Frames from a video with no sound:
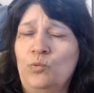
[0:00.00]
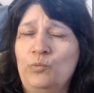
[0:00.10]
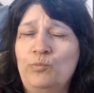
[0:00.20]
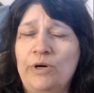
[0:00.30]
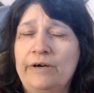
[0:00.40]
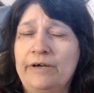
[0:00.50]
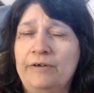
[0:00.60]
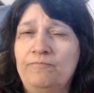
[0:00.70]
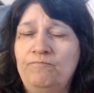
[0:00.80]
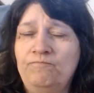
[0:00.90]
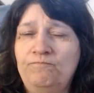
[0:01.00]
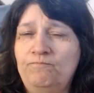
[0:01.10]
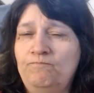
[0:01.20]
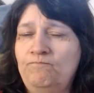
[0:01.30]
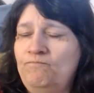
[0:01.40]
by
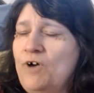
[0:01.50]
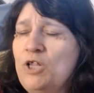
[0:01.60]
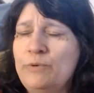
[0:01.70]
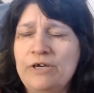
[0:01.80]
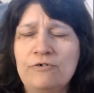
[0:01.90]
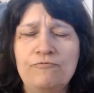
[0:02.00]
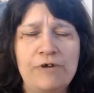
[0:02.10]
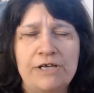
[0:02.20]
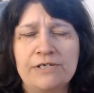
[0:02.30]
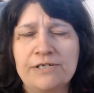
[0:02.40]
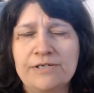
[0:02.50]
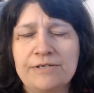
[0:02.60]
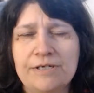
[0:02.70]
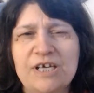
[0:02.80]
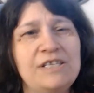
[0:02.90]
following a race,
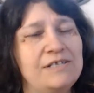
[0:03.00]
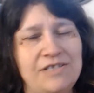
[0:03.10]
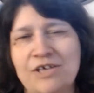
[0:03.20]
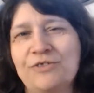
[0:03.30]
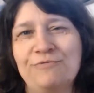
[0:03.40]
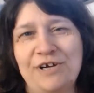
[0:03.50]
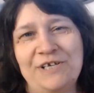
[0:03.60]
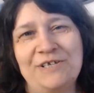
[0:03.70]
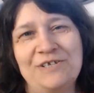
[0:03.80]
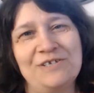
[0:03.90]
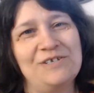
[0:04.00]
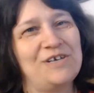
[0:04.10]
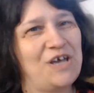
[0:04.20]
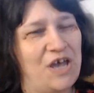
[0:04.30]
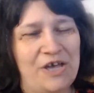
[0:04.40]
a death race,
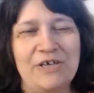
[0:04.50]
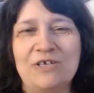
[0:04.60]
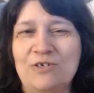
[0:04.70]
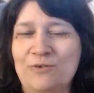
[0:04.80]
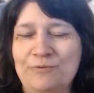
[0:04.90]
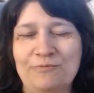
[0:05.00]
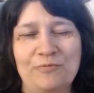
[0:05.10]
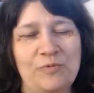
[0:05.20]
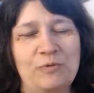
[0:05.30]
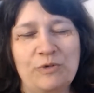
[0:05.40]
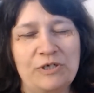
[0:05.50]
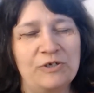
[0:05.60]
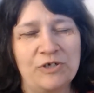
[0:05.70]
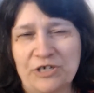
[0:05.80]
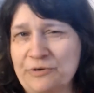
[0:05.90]
as we would
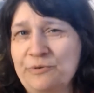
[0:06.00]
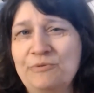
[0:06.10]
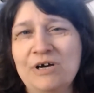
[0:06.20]
go.